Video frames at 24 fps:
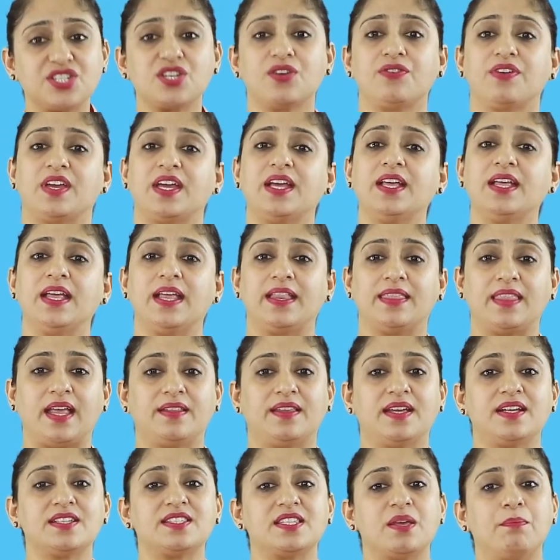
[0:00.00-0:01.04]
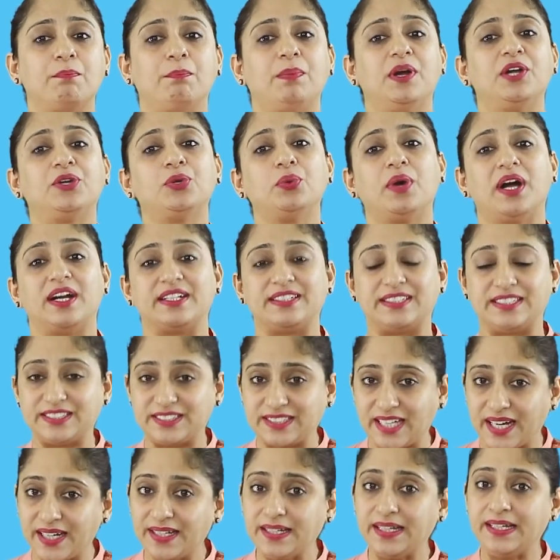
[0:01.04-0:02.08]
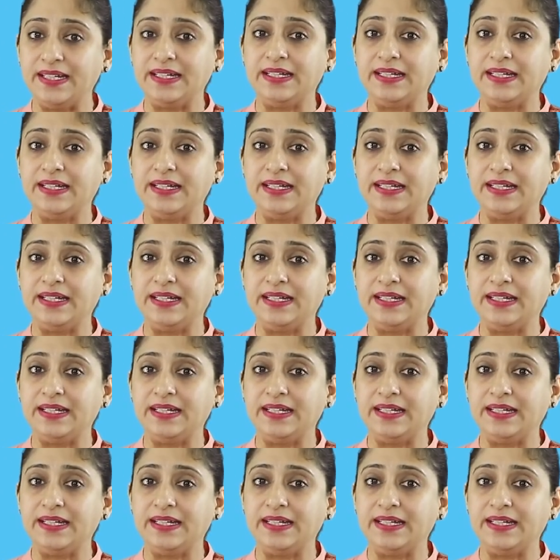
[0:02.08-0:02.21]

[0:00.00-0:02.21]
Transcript: a way that they are simple to understand